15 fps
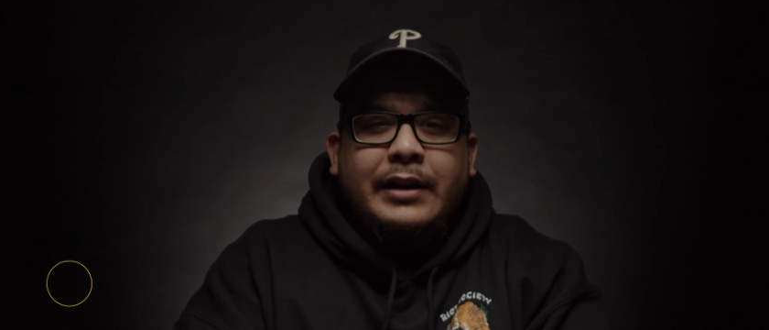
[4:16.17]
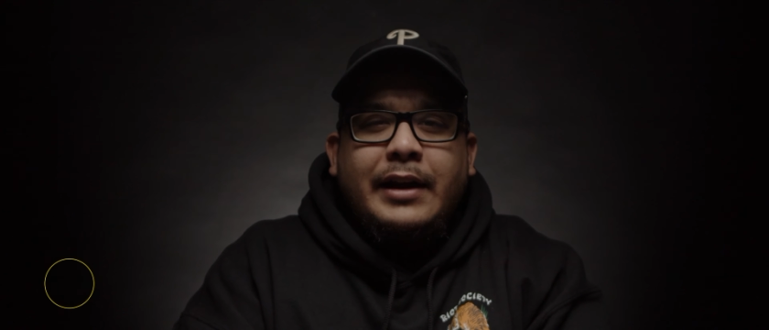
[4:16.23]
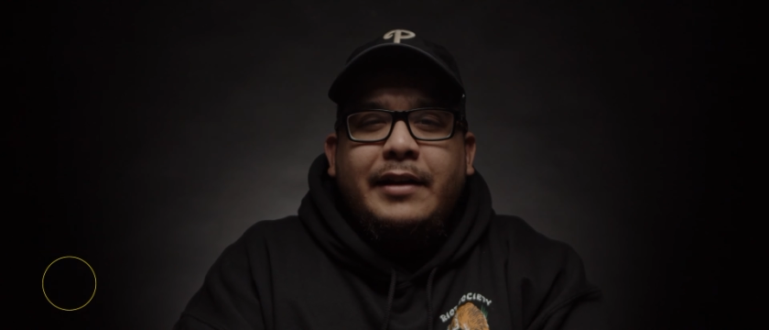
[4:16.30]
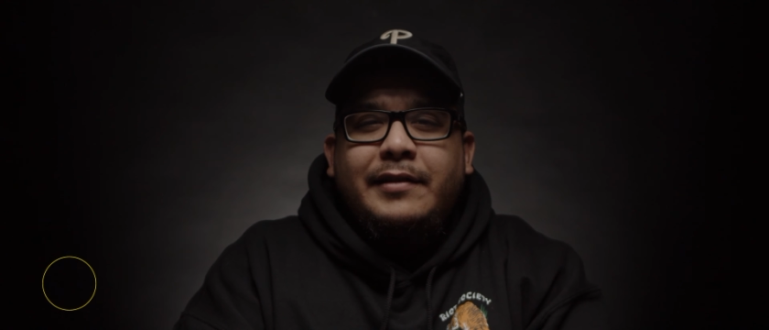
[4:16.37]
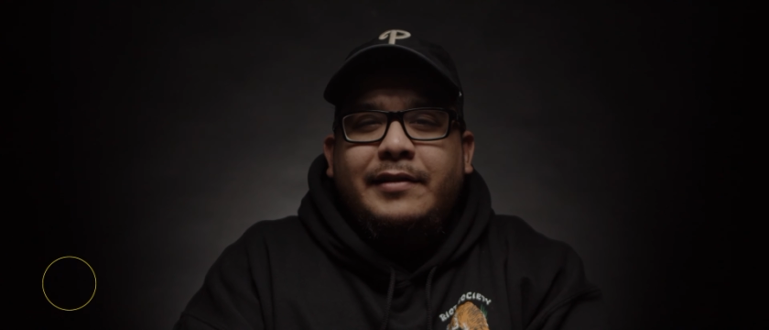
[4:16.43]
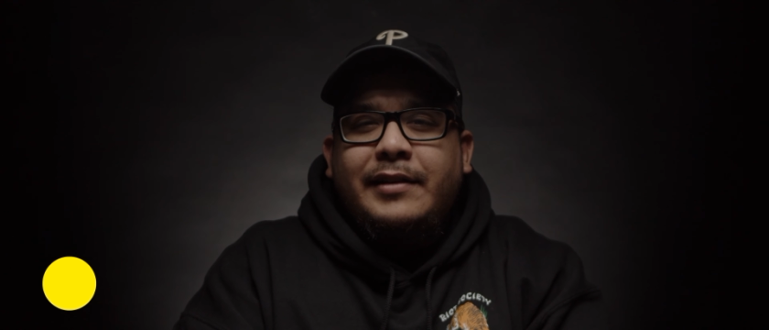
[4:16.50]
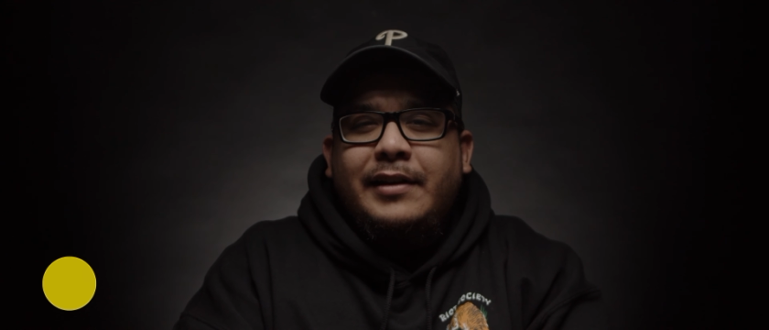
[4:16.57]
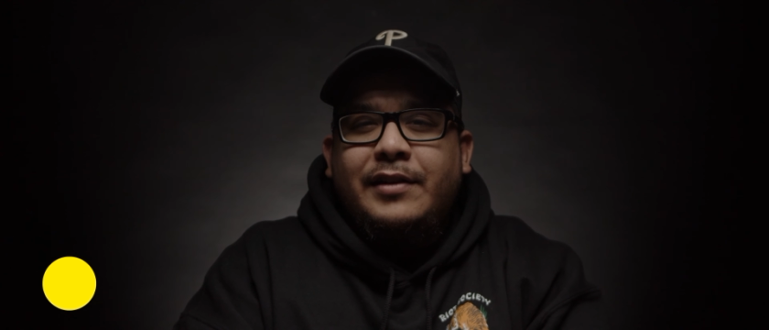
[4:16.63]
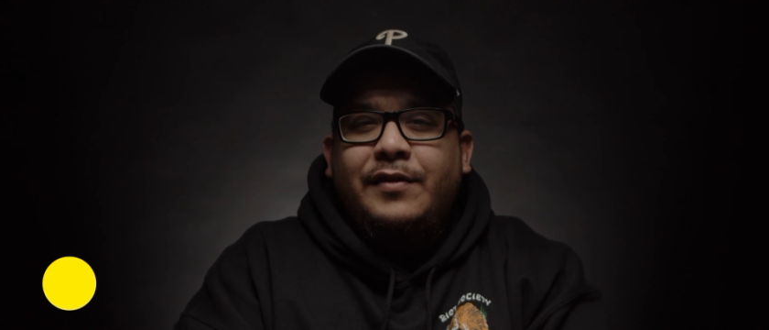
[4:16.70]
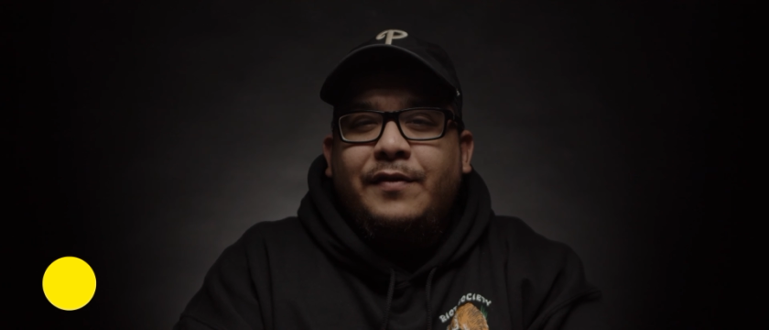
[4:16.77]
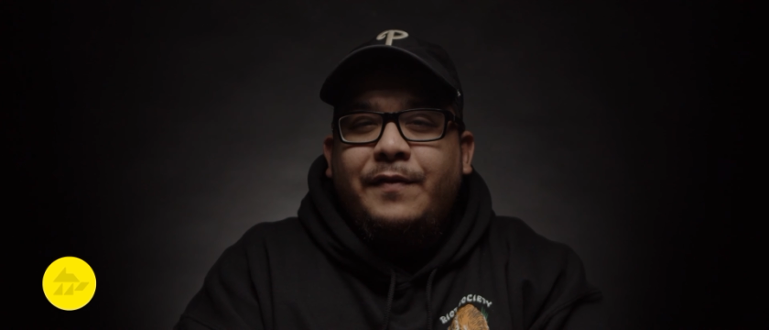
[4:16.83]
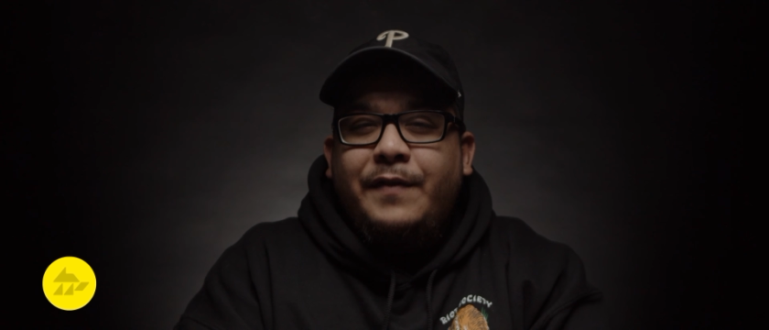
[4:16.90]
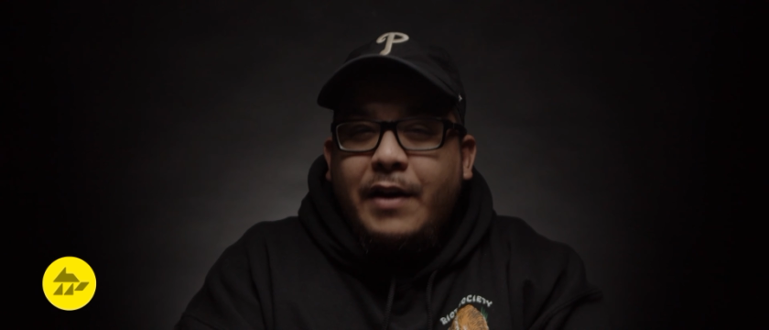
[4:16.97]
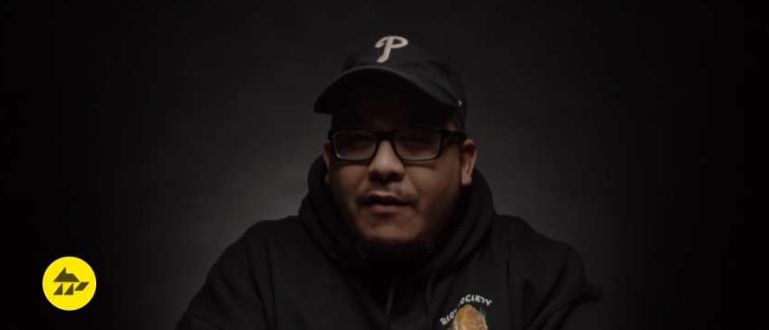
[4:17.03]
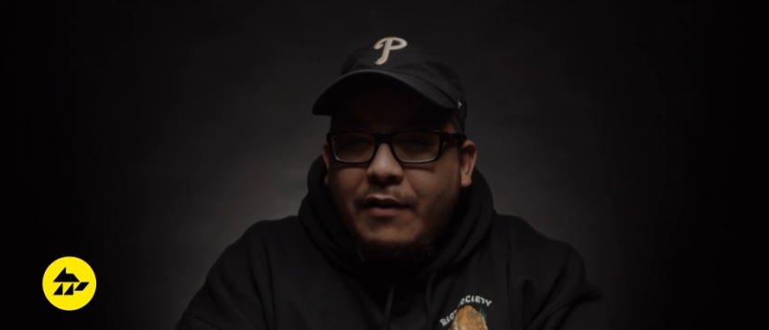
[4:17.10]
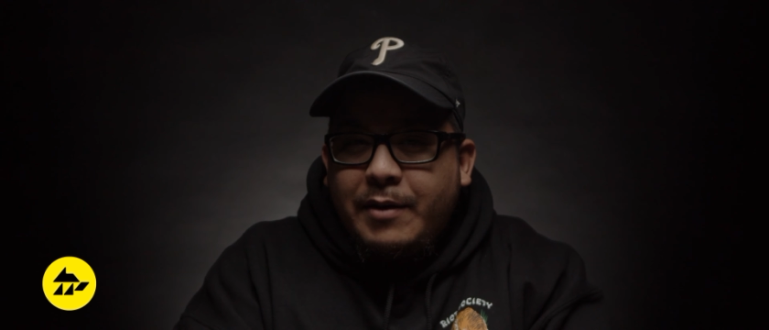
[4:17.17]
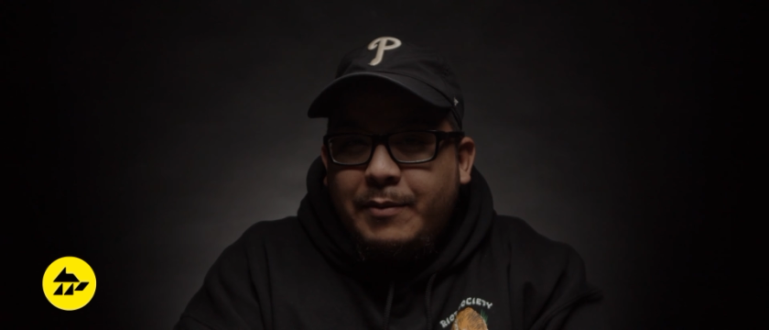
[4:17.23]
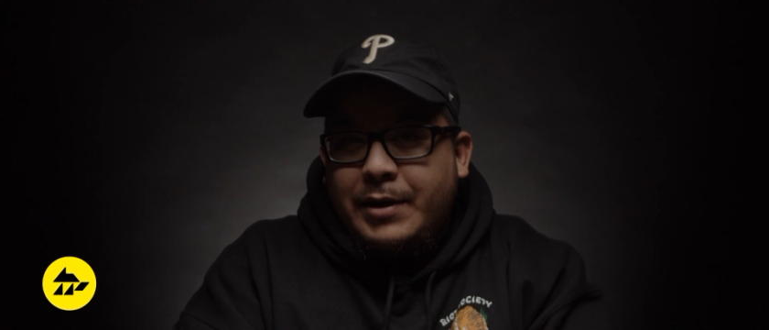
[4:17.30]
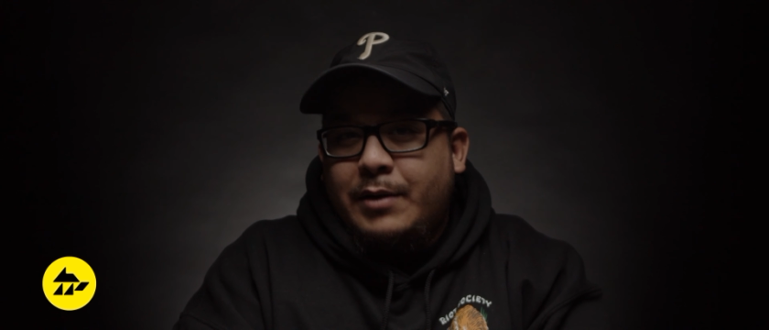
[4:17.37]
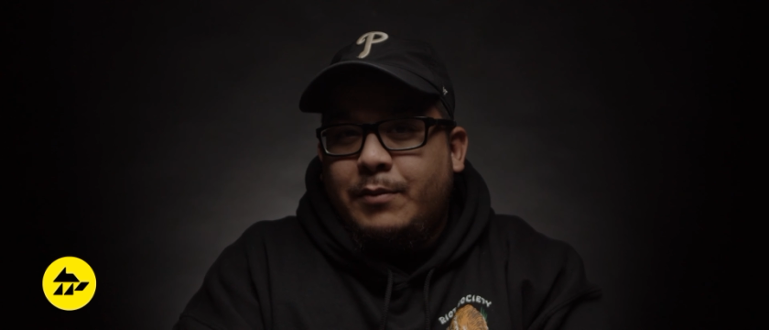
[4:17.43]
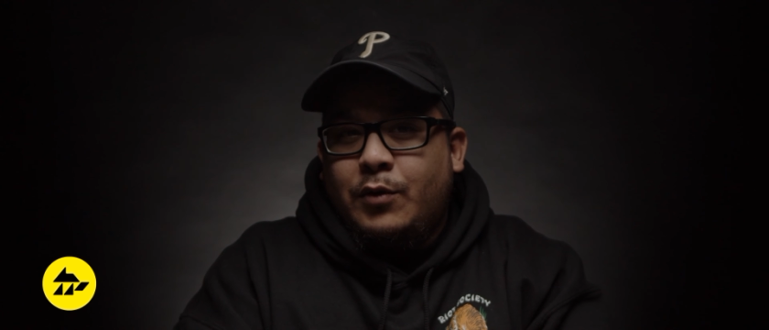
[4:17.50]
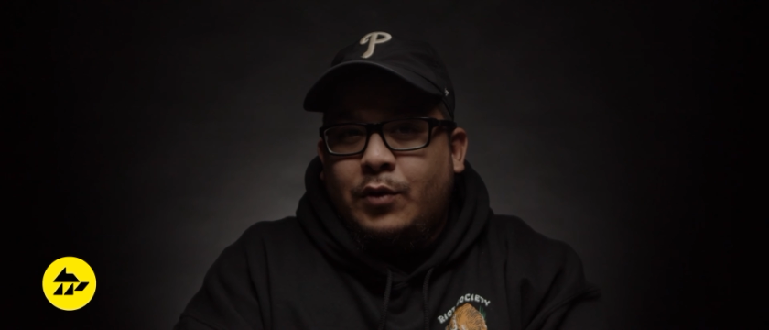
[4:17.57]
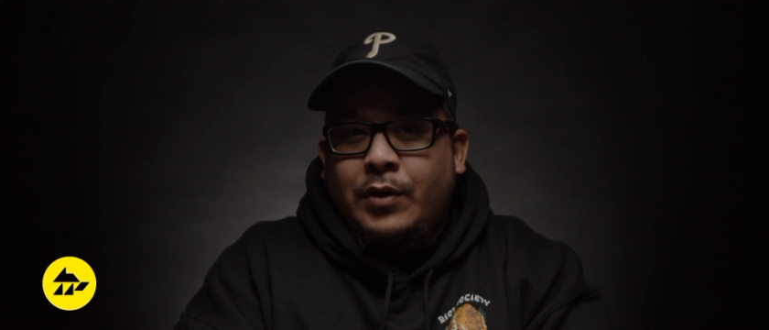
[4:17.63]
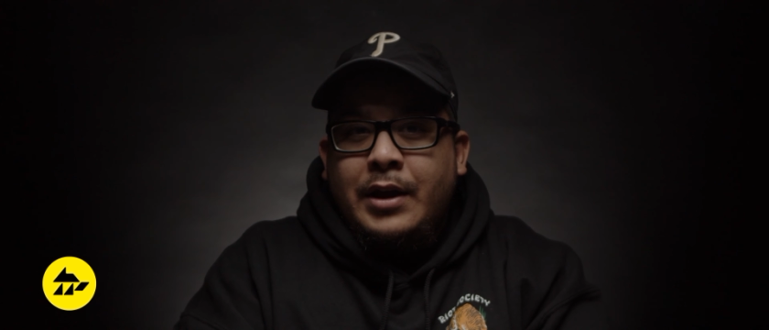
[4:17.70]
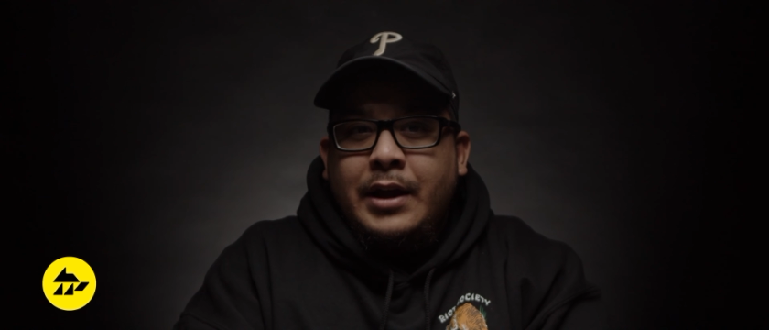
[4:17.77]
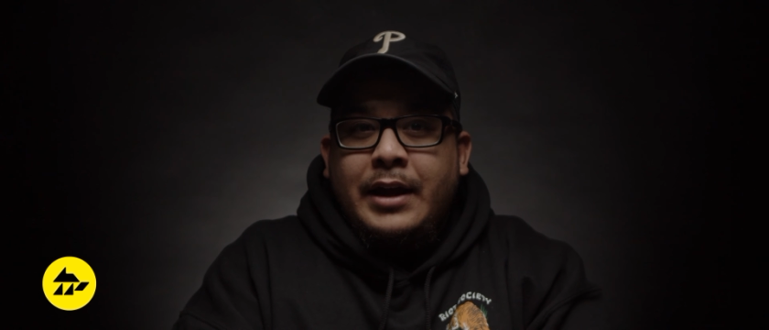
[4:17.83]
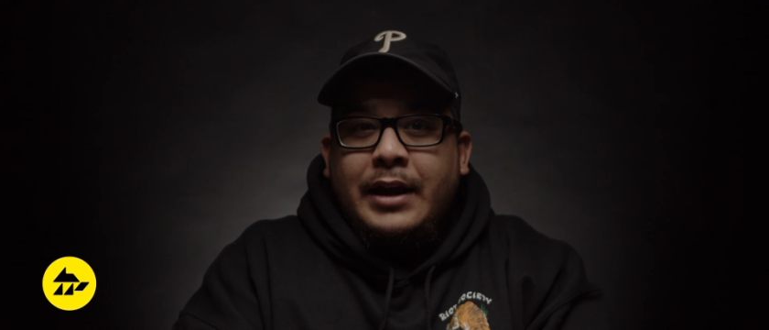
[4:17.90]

latency is very minimal.